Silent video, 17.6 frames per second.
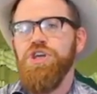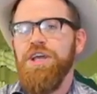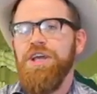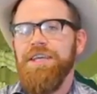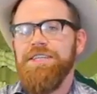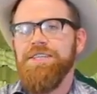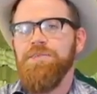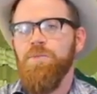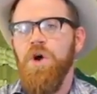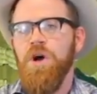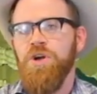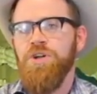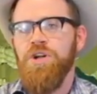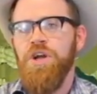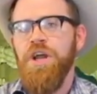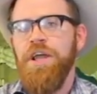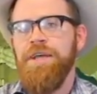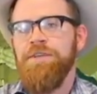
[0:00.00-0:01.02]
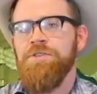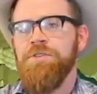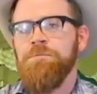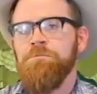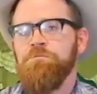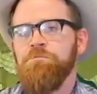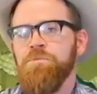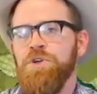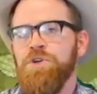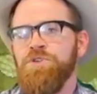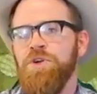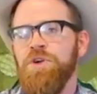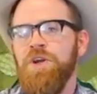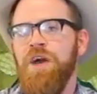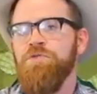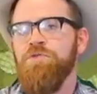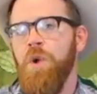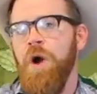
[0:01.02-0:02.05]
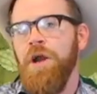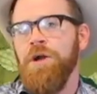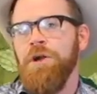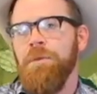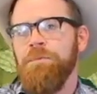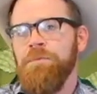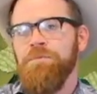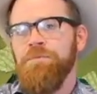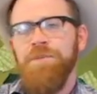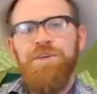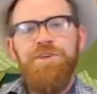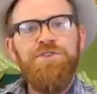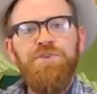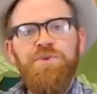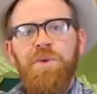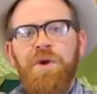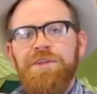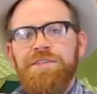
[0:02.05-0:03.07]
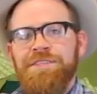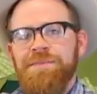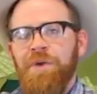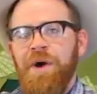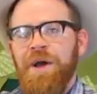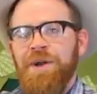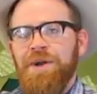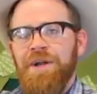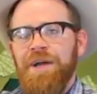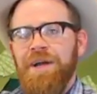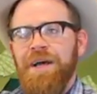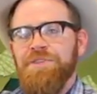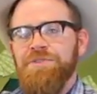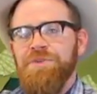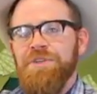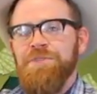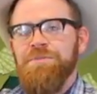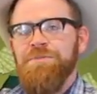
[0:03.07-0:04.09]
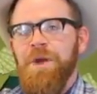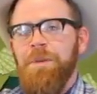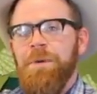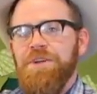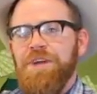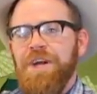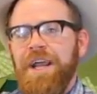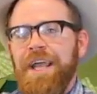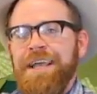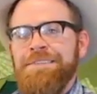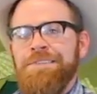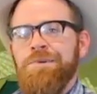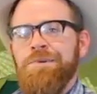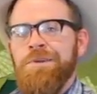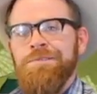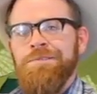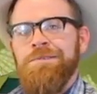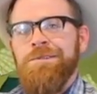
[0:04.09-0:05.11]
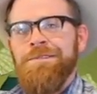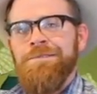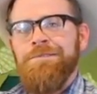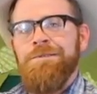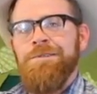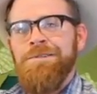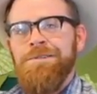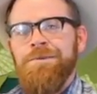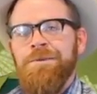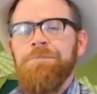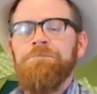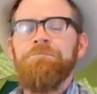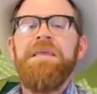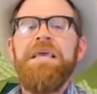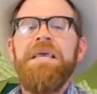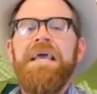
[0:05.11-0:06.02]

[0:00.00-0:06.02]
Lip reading: Get some water on your hands. Turn off the water. Squirt some water. Squirt some soap on your hands. Squirt, squirt, squirt, squirt.